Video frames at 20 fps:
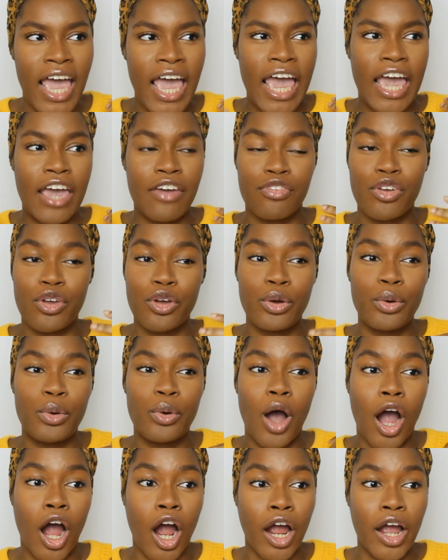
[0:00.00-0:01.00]
if
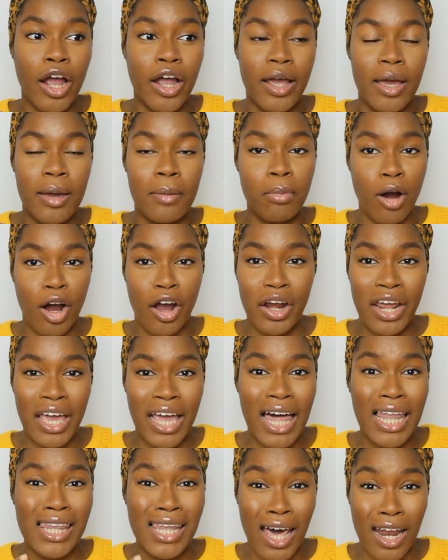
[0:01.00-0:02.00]
you are
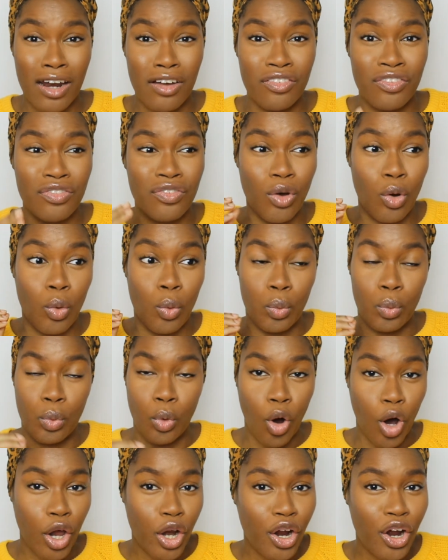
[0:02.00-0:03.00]
imparting a lot of
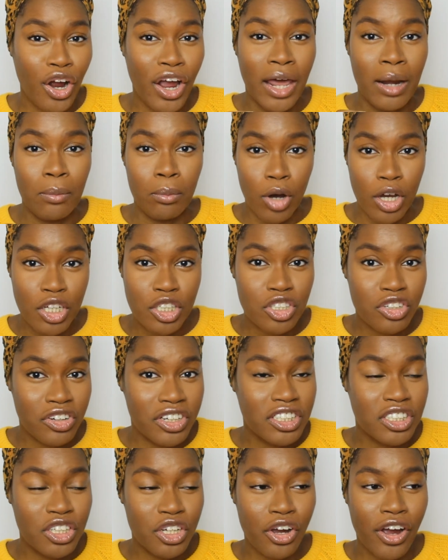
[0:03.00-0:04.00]
water and moisture
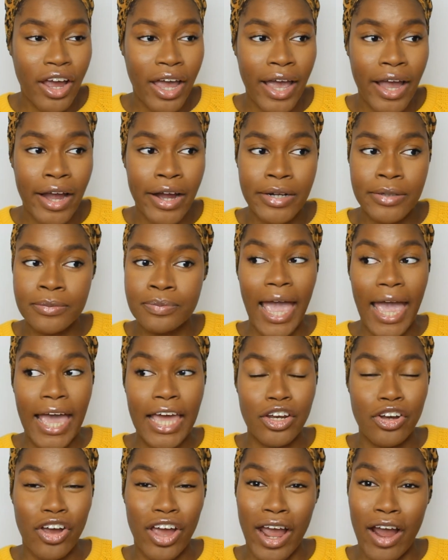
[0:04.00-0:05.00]
into your hair
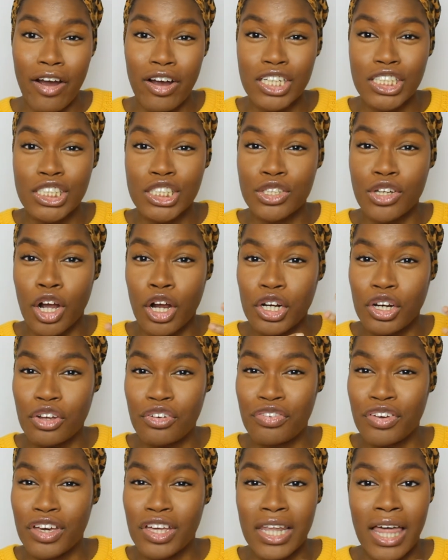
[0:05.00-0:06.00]
and your hair is starting to
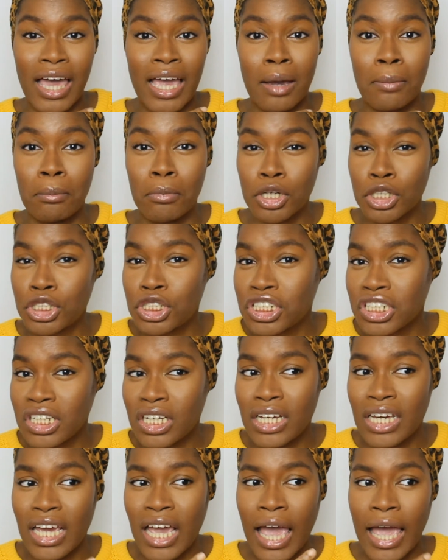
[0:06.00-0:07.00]
feel like
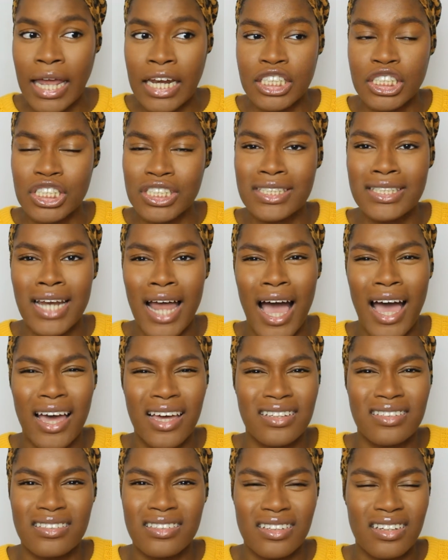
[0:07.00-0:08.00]
mushy and just
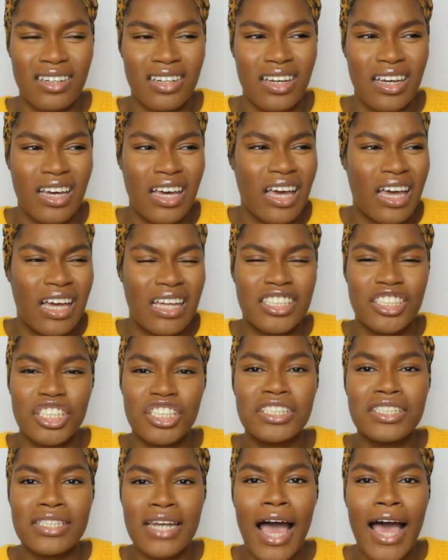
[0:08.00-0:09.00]
not
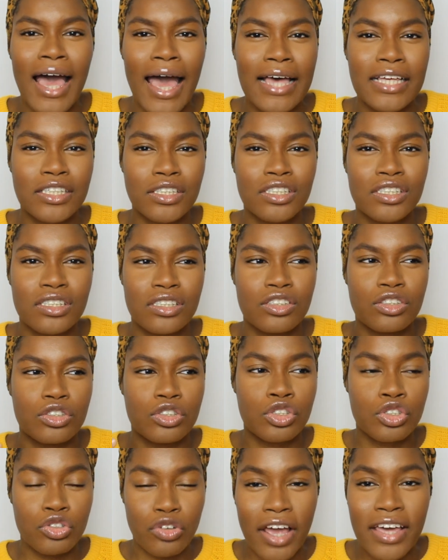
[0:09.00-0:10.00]
as
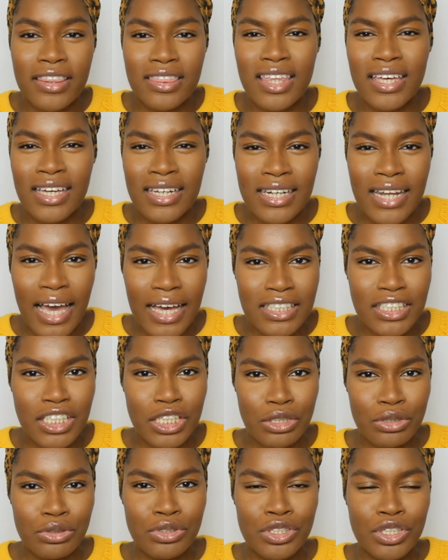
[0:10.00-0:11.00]
strengthened as
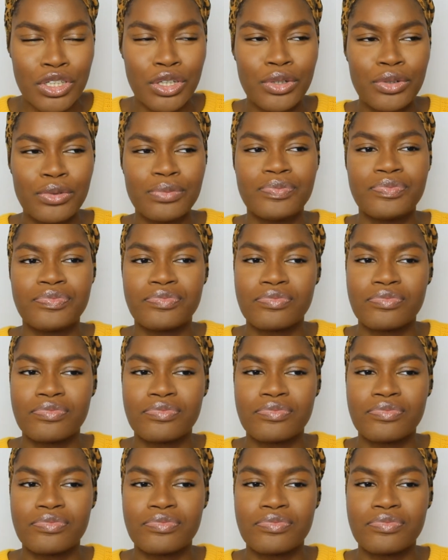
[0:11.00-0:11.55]
it used to,